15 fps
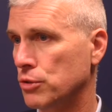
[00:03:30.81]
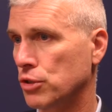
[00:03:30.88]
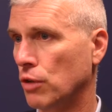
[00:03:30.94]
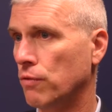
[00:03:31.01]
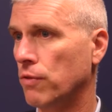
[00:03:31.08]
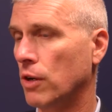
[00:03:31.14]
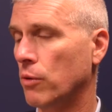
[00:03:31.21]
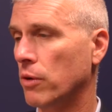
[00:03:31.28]
So
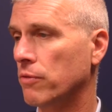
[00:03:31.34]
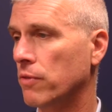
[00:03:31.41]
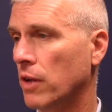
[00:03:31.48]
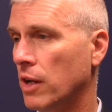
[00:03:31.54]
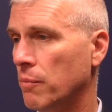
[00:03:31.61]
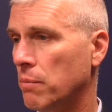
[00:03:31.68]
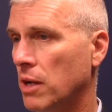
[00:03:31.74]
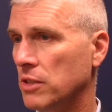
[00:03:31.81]
far we've
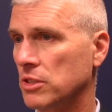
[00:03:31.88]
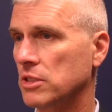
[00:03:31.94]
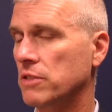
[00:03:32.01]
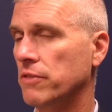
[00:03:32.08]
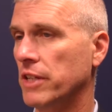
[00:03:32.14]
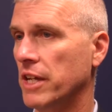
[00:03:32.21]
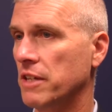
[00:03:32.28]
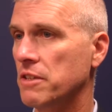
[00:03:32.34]

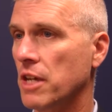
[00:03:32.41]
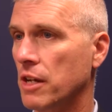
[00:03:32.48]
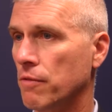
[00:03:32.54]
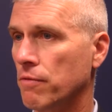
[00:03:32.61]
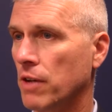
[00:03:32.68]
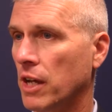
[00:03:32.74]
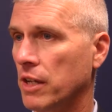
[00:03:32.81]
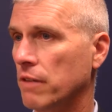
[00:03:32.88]
positively
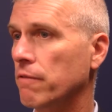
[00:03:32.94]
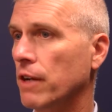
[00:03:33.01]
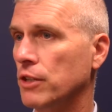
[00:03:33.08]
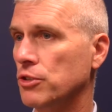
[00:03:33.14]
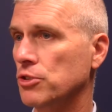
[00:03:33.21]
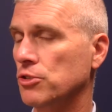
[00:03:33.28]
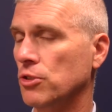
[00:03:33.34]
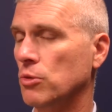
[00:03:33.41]
identified and
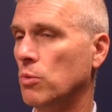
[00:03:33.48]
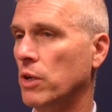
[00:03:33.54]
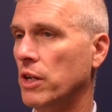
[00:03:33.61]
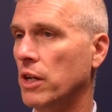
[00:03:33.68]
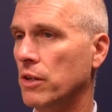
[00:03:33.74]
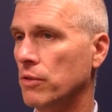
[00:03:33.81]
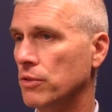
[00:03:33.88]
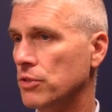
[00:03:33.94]
registered
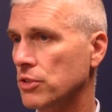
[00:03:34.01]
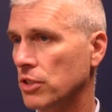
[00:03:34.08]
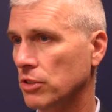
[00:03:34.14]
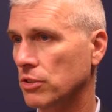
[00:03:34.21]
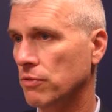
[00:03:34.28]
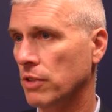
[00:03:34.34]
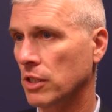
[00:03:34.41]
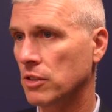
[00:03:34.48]

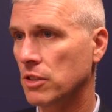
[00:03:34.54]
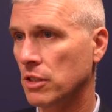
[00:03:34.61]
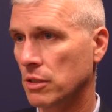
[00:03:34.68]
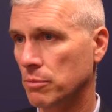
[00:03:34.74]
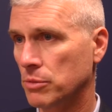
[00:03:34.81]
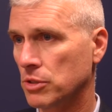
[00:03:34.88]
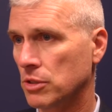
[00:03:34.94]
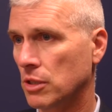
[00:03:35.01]
106
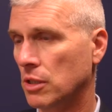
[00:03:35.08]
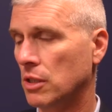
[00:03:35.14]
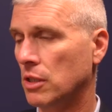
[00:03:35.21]
victims.